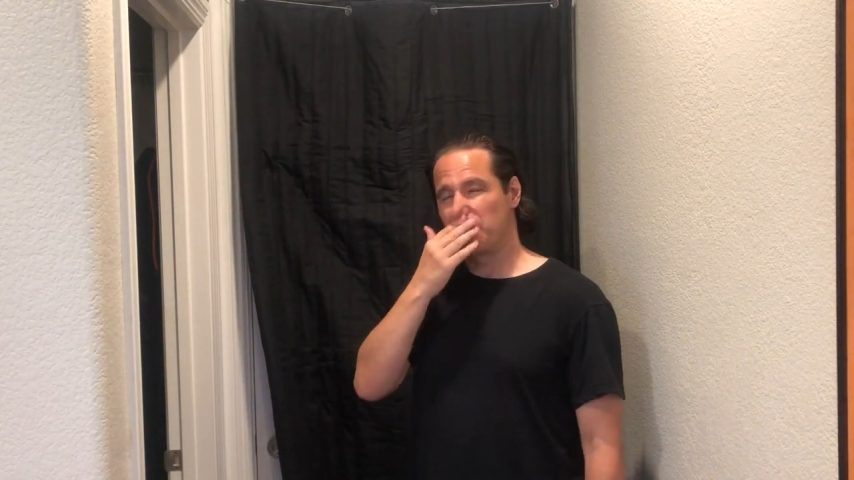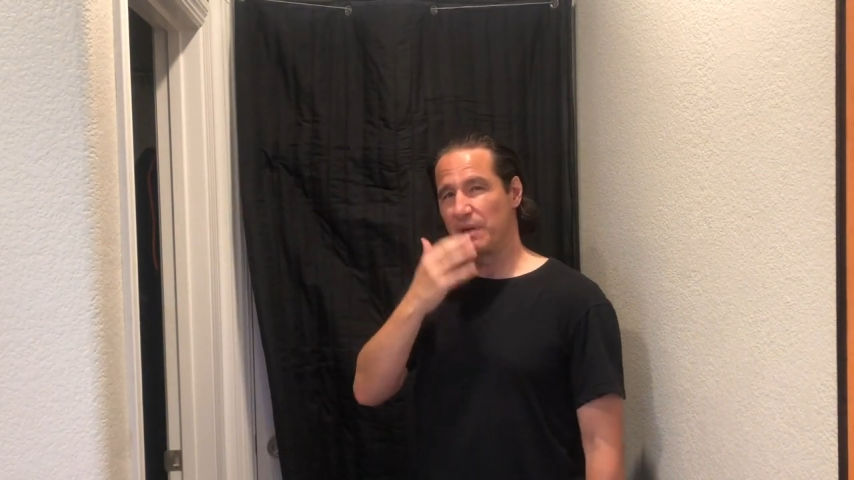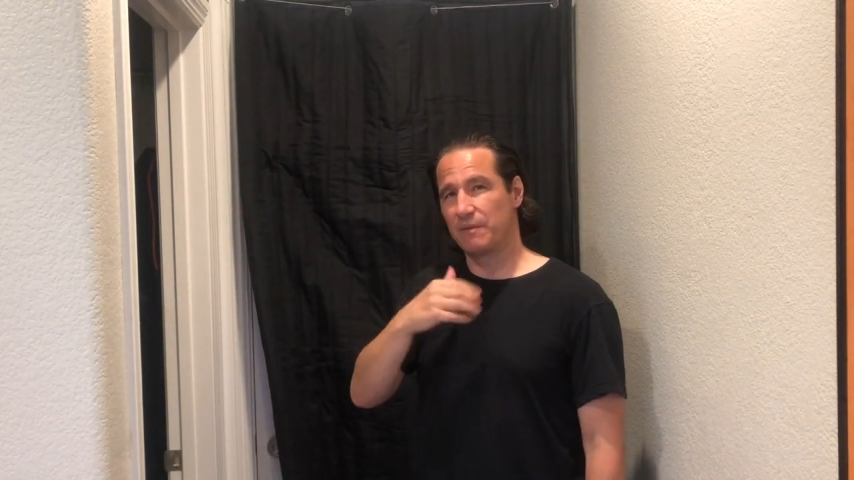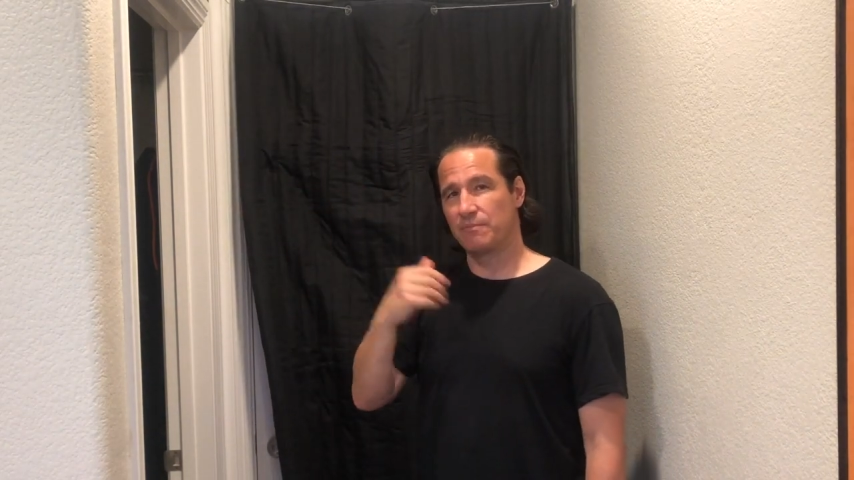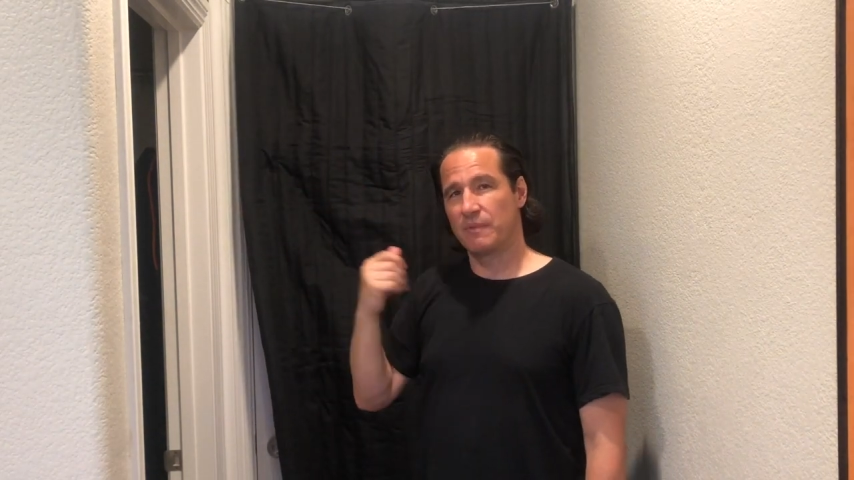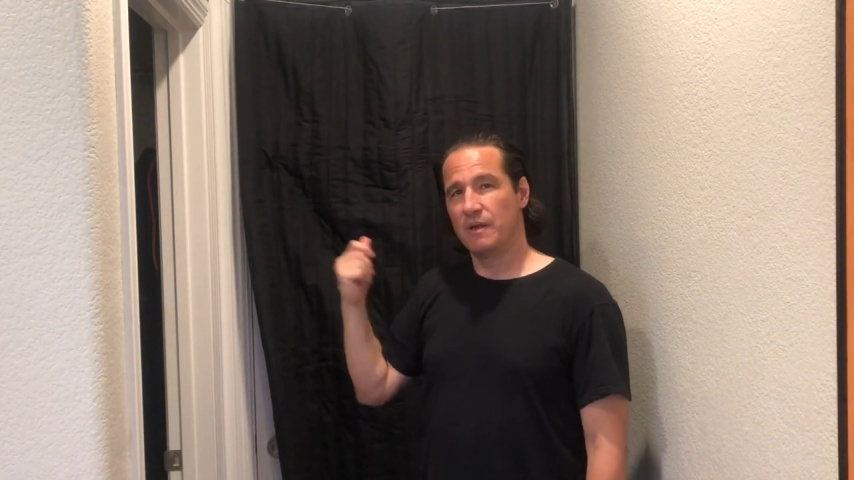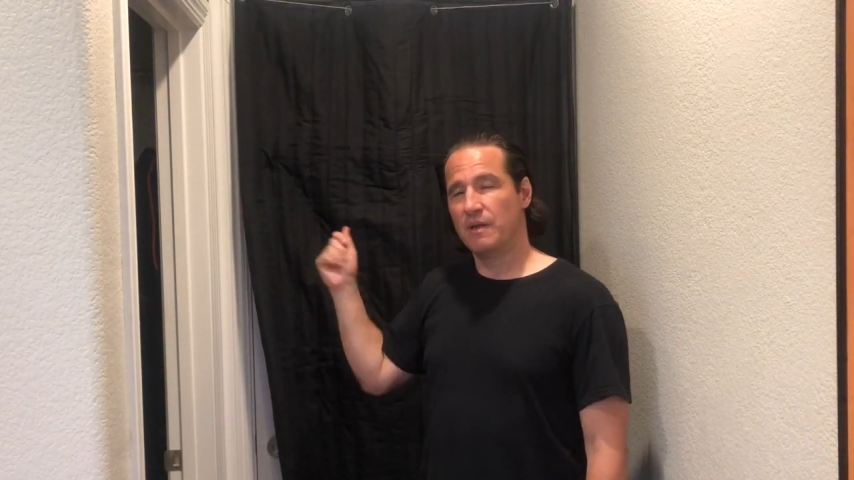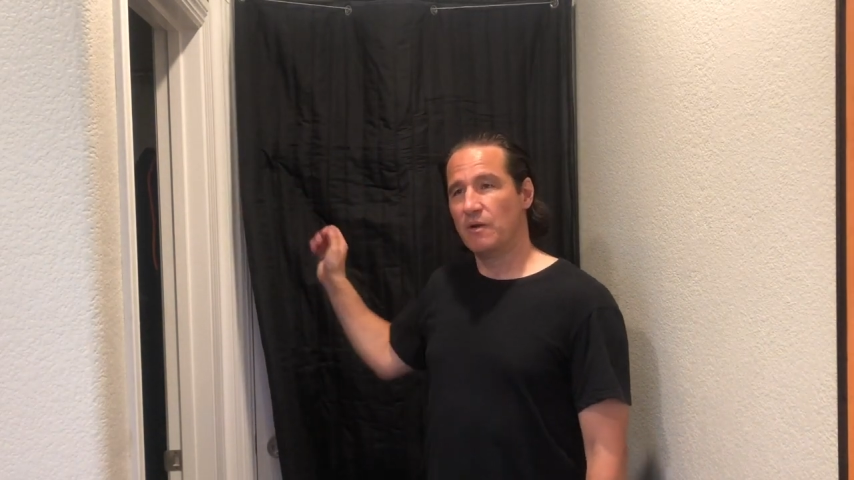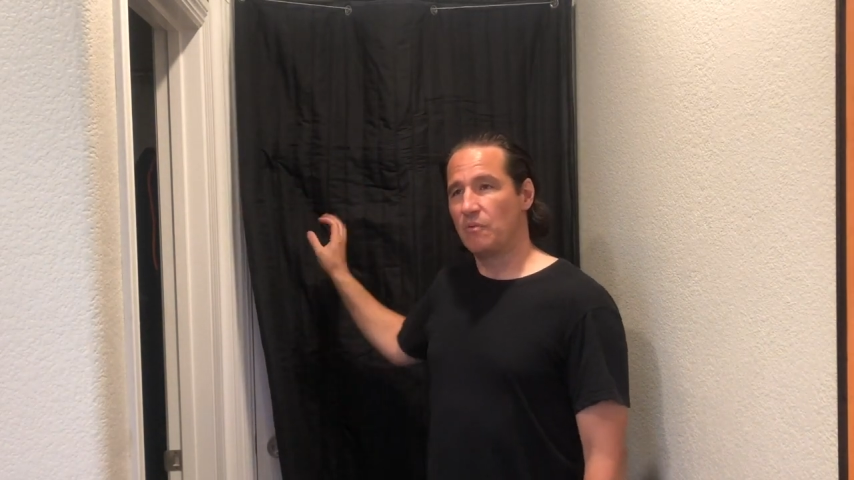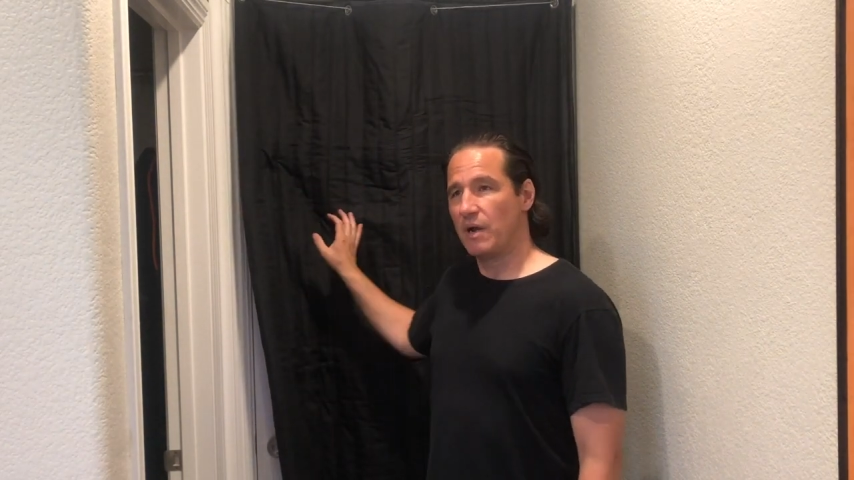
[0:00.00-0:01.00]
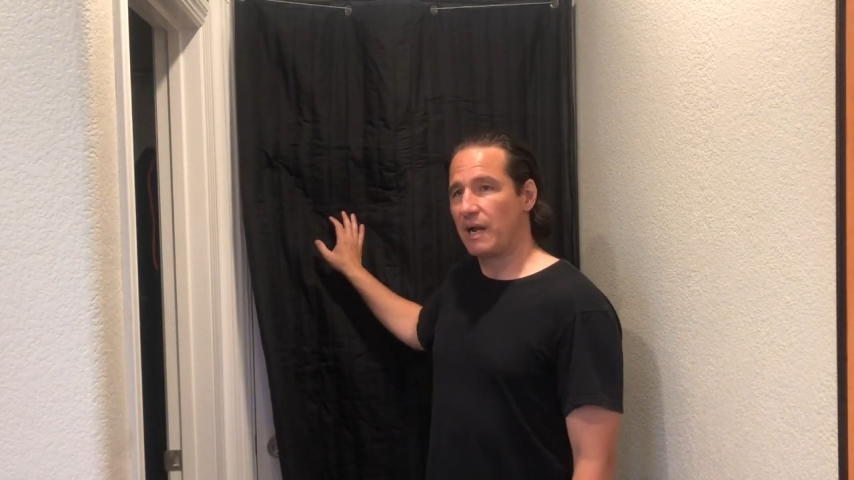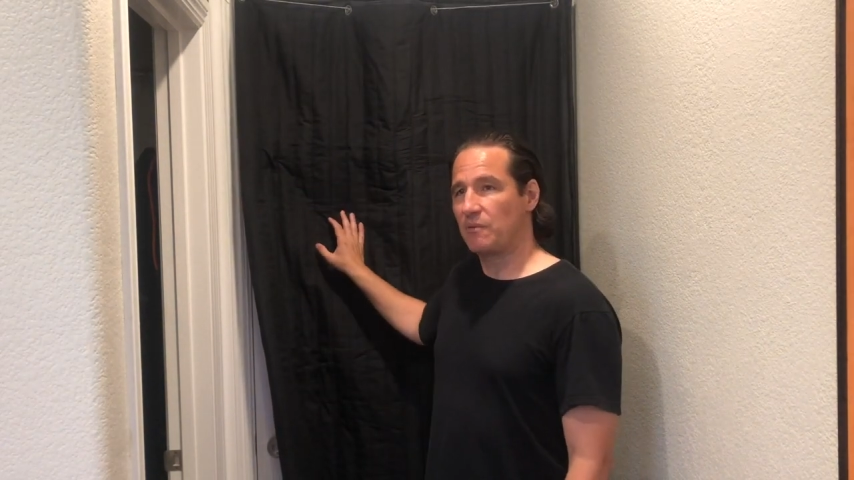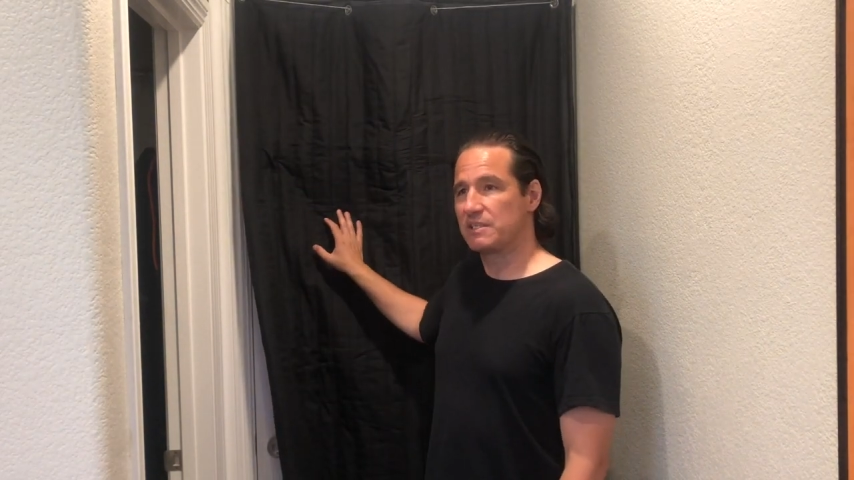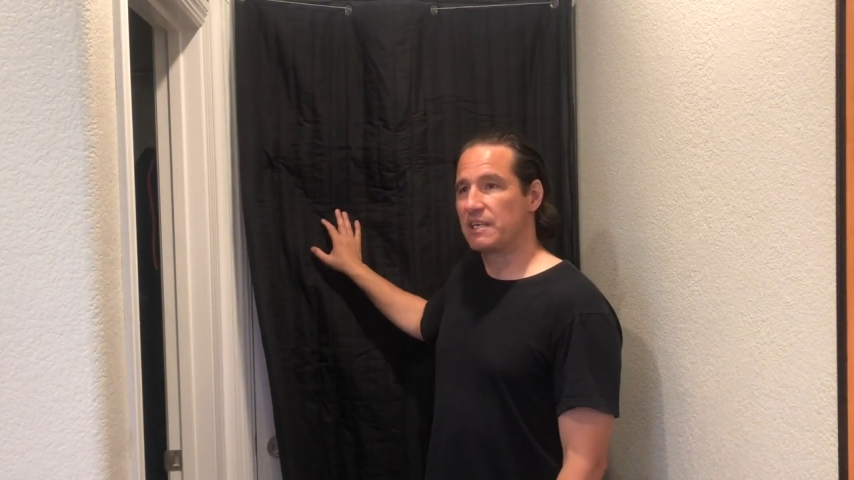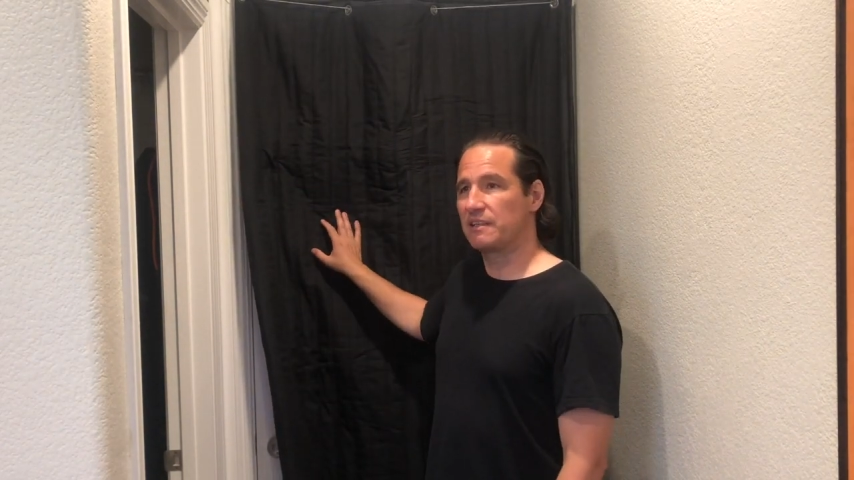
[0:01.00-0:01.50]
when I
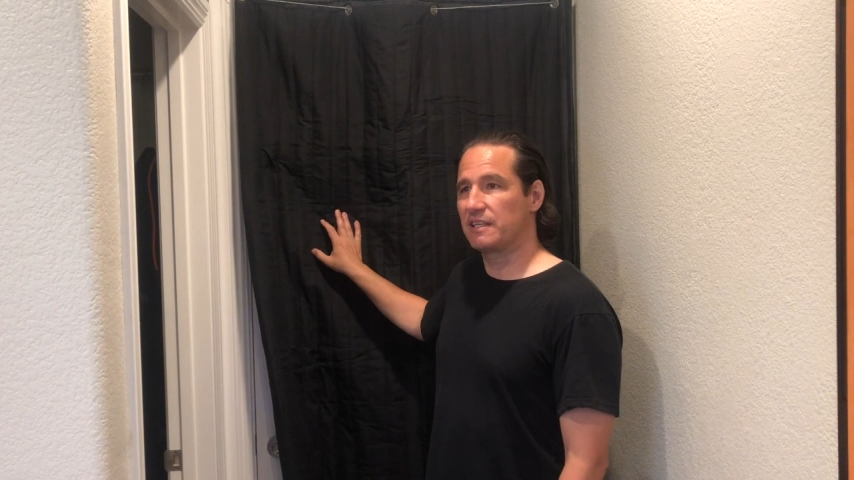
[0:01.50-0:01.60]
was